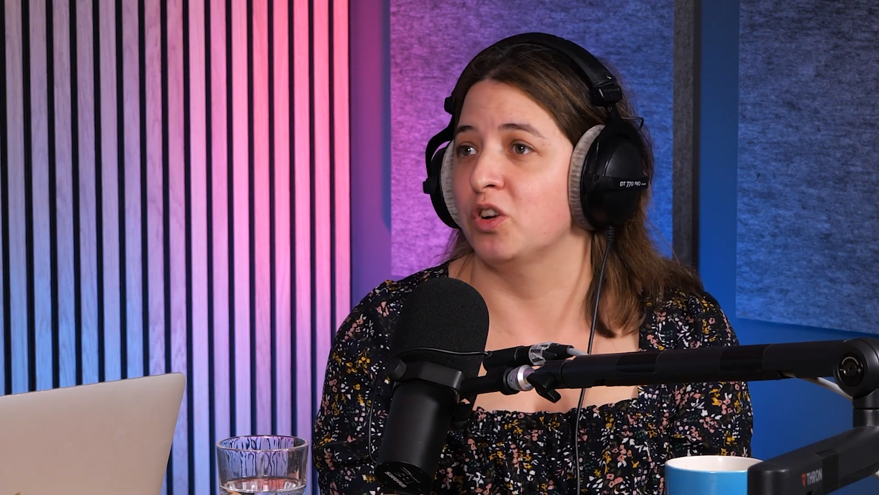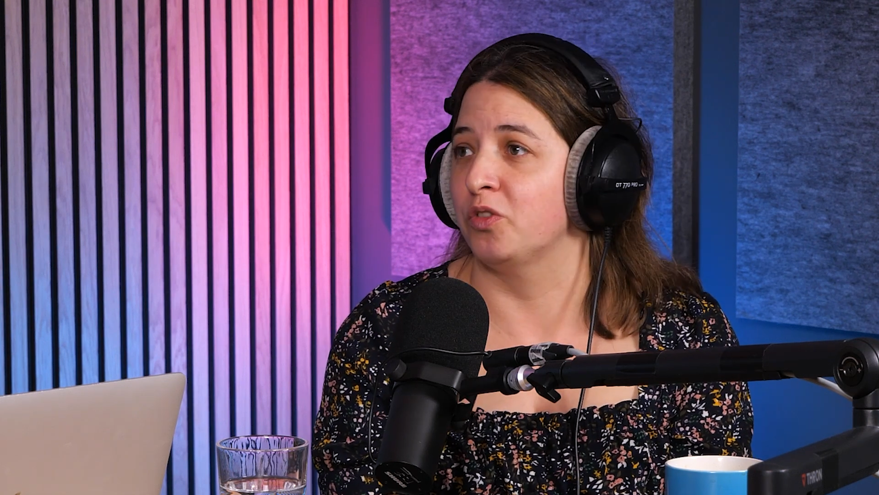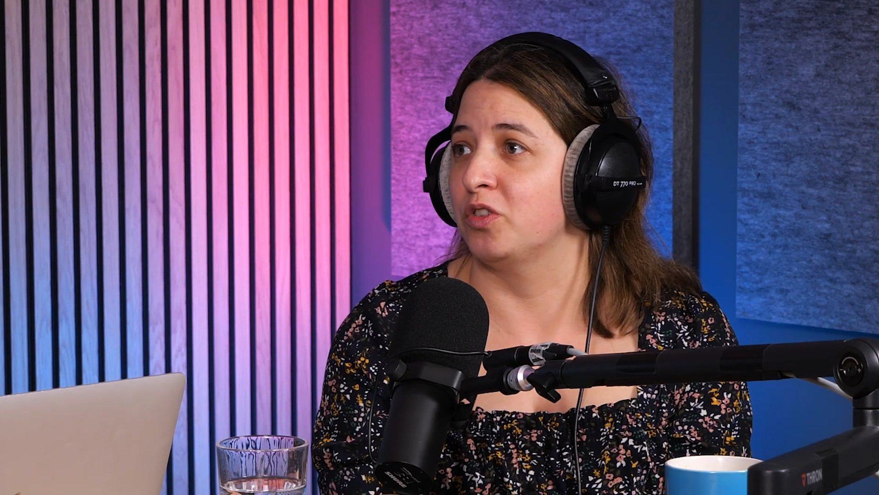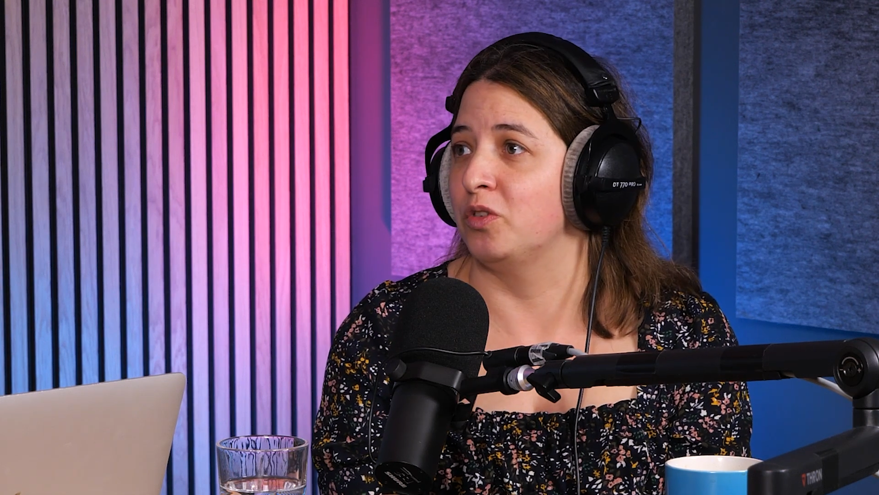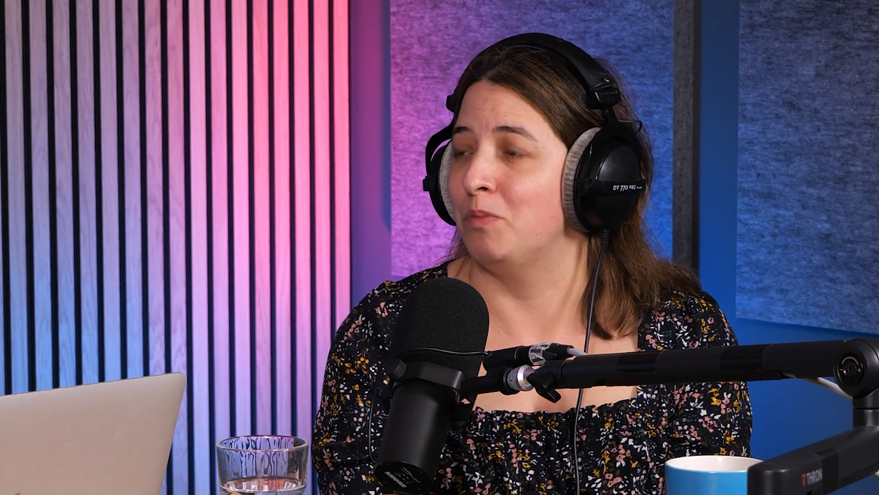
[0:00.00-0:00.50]

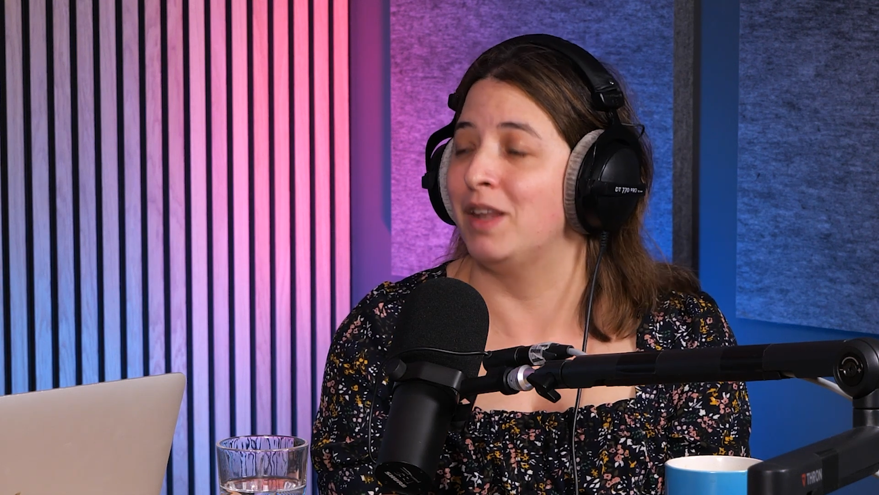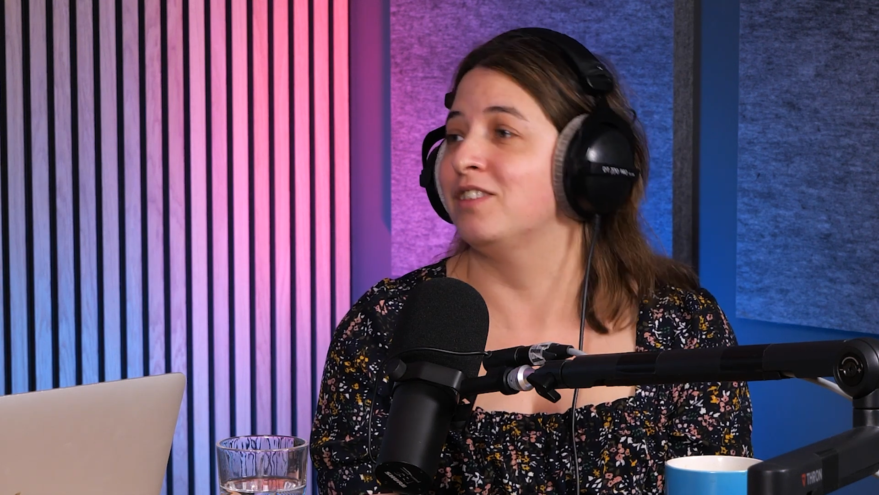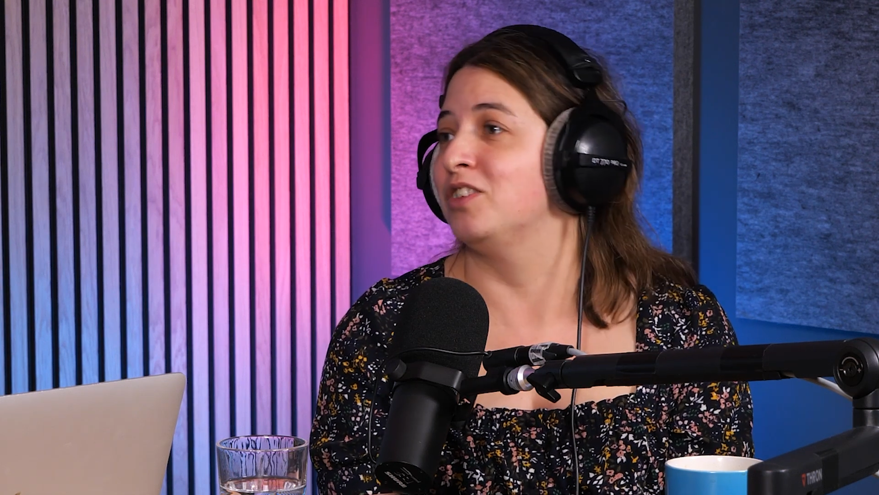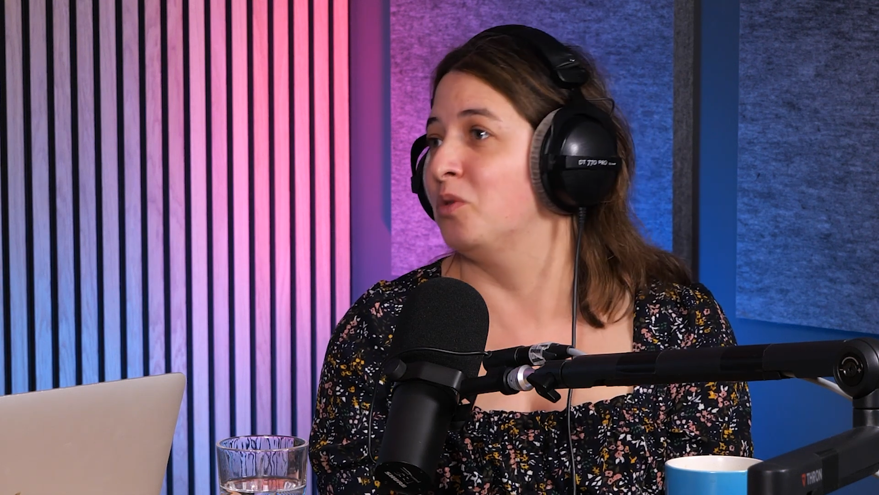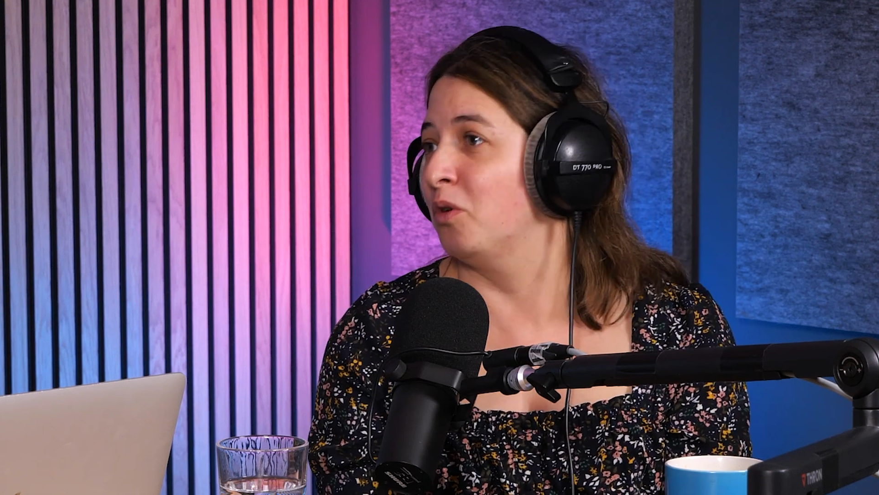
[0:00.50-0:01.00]
Johnson meant
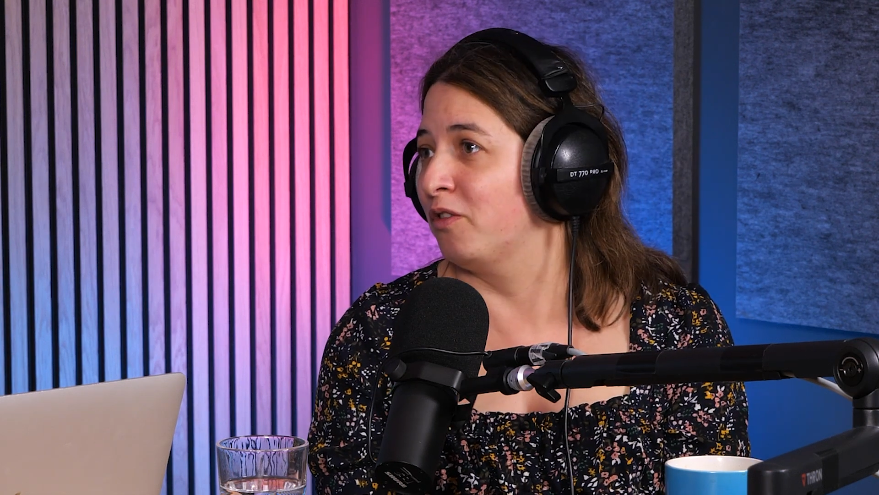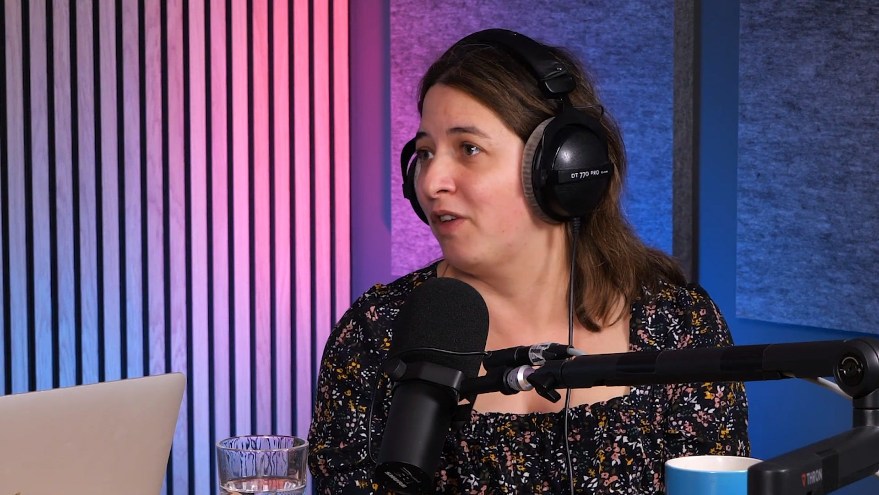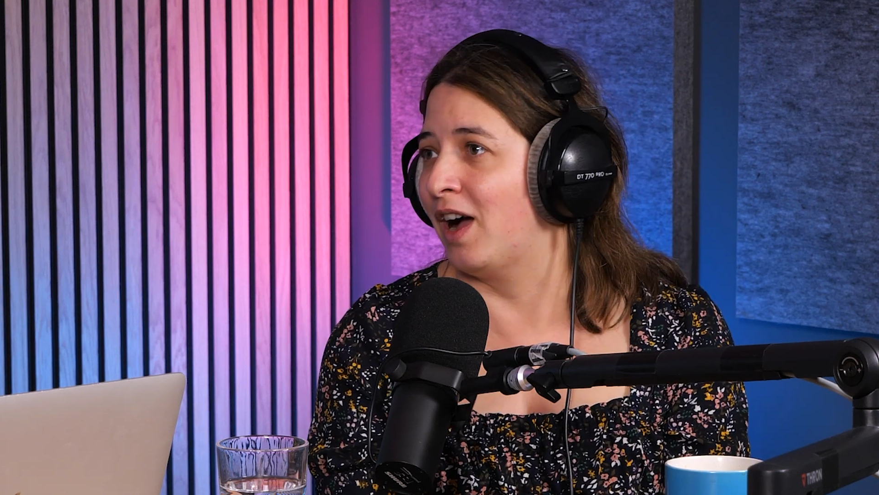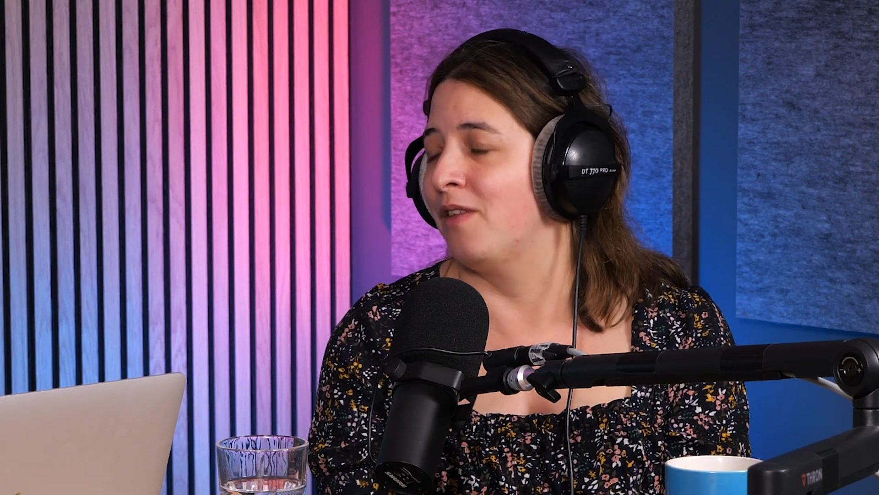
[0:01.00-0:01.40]
to do all of that